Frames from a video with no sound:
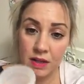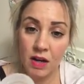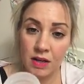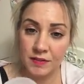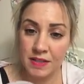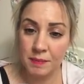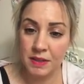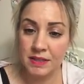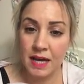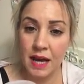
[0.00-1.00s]
Kind of
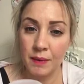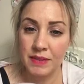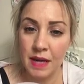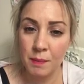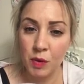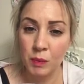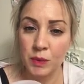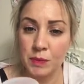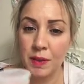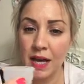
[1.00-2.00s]
similar to how a tampon
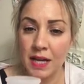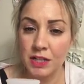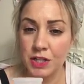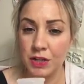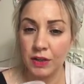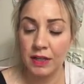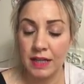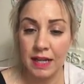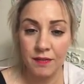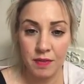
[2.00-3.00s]
would, but actually you
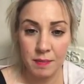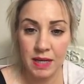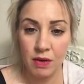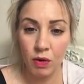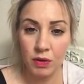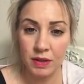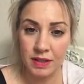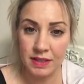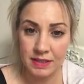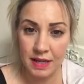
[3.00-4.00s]
can leave them in longer
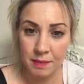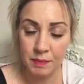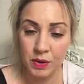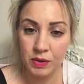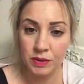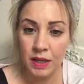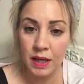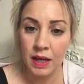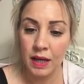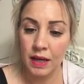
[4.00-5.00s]
than a tampon.
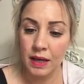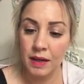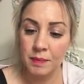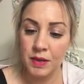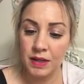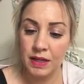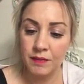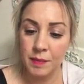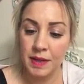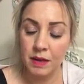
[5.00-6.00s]
You can
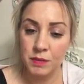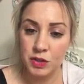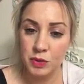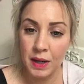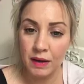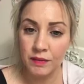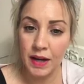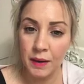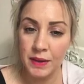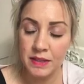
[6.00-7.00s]
leave them in up to 12
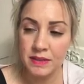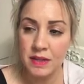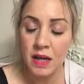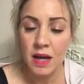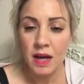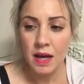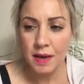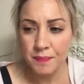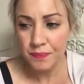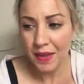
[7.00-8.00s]
hours.
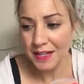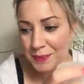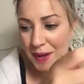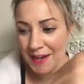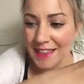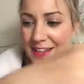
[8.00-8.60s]
It's one